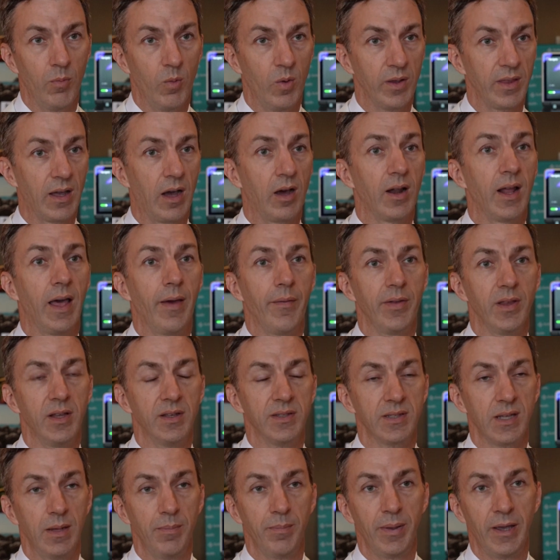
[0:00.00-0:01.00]
without having
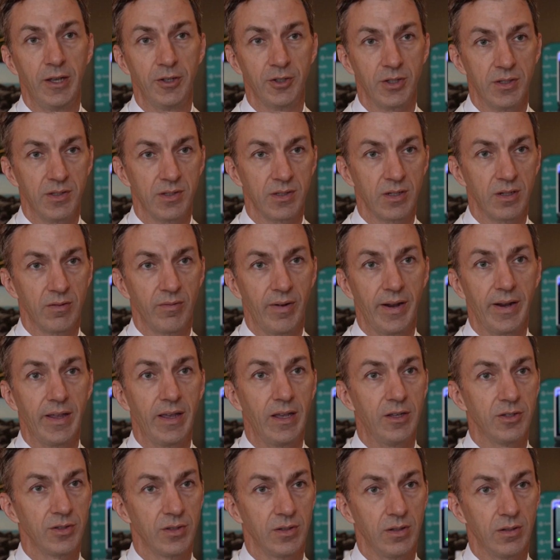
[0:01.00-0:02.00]
to send patients to
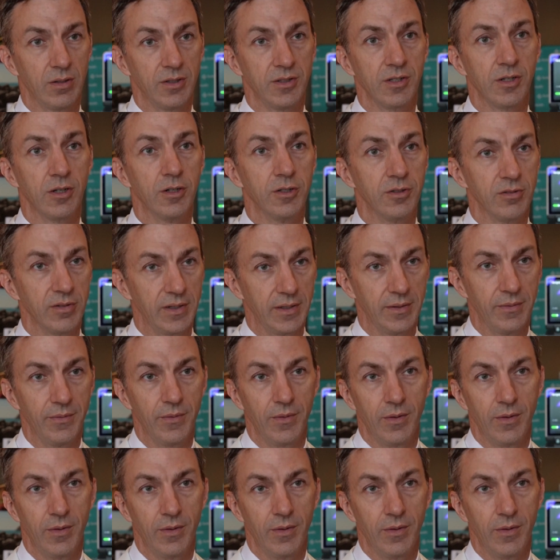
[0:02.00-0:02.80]
radiation or surgery.